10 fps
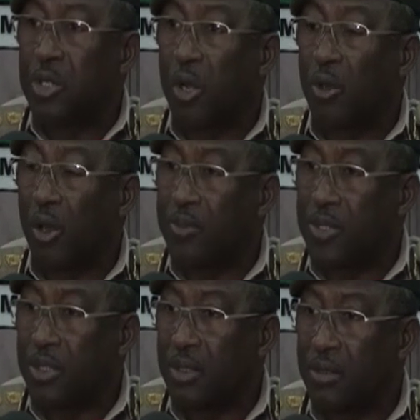shun
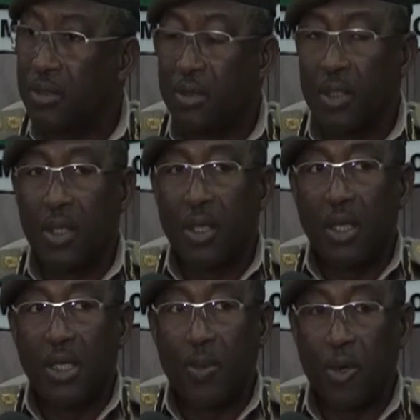corruption,
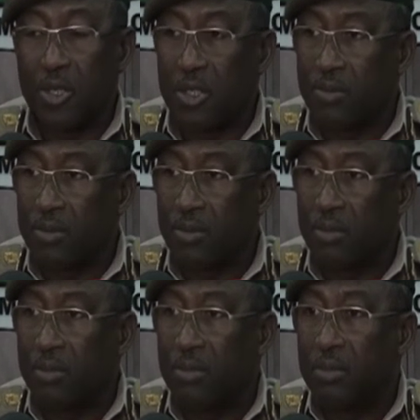nepotism.
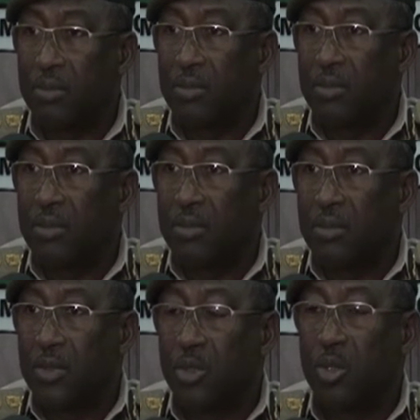
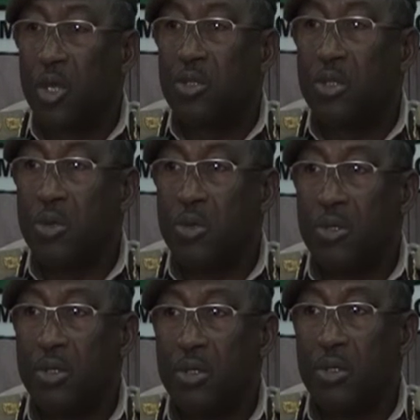Do not
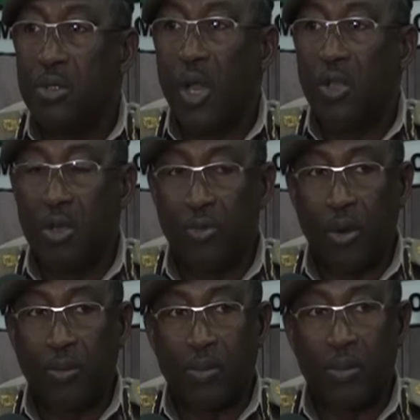use your
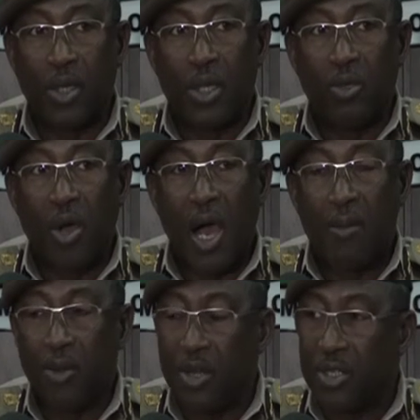uniform, your
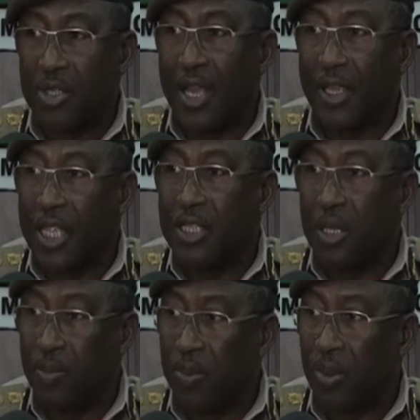ammunition against
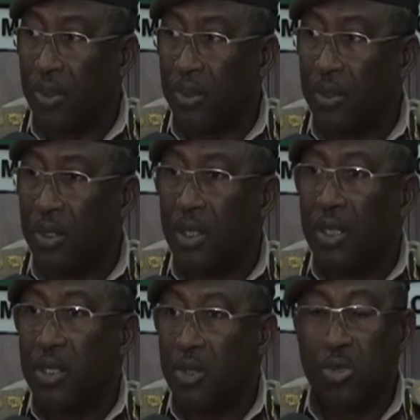the people.
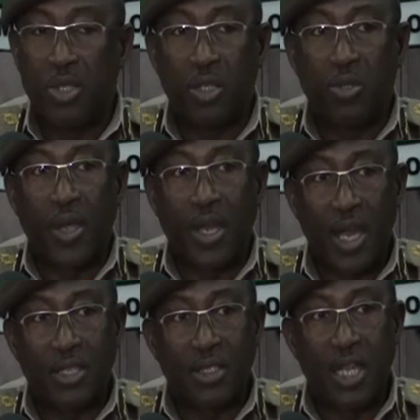Use it to
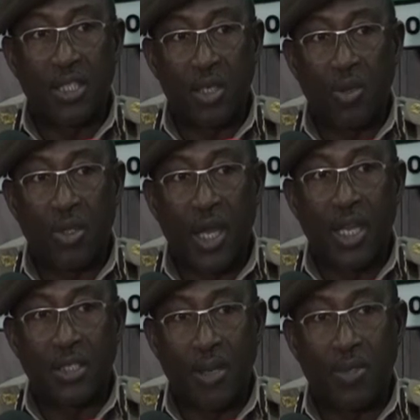enhance their security
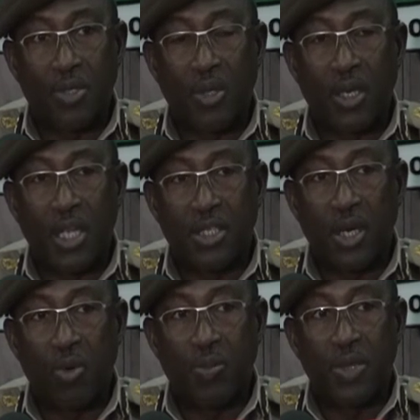and safety so that
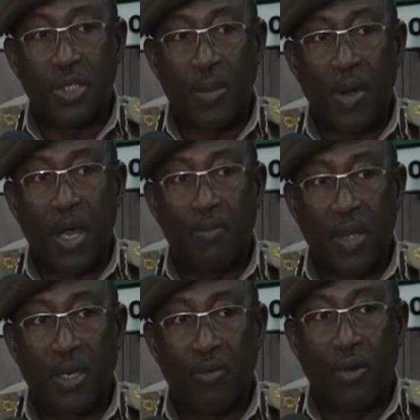Nigeria will be safer and
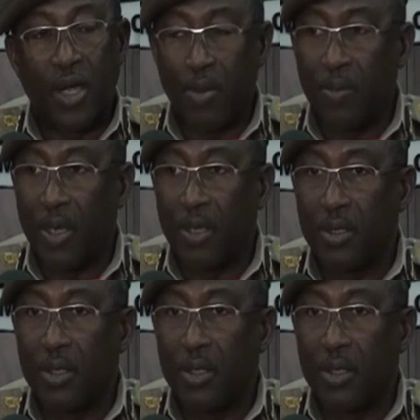better for everybody.